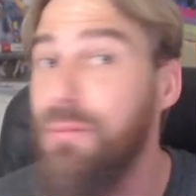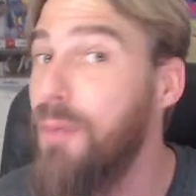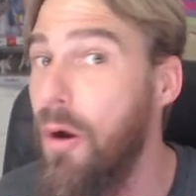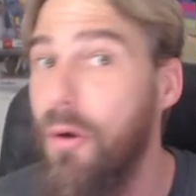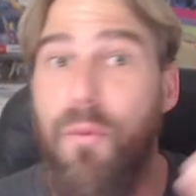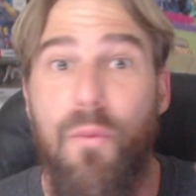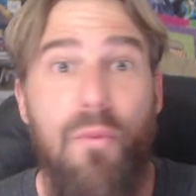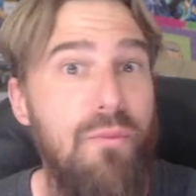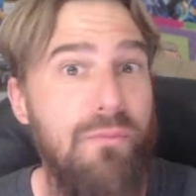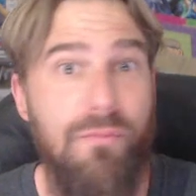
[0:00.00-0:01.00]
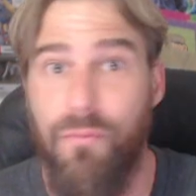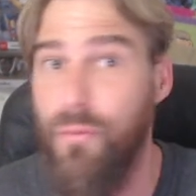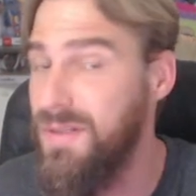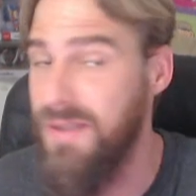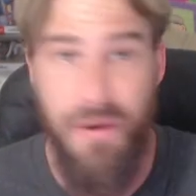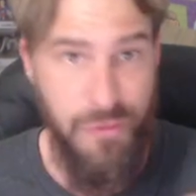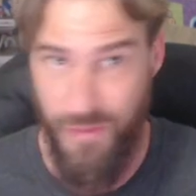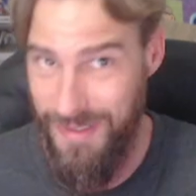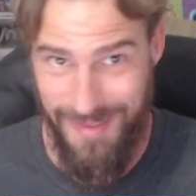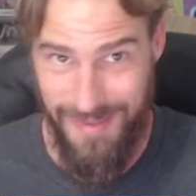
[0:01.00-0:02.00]
Gubaru was not
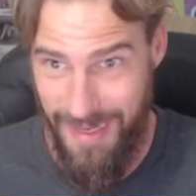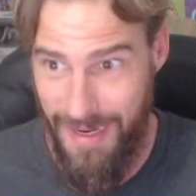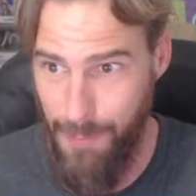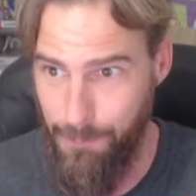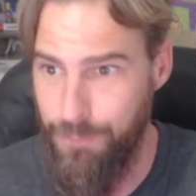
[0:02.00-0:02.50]
addressed as king.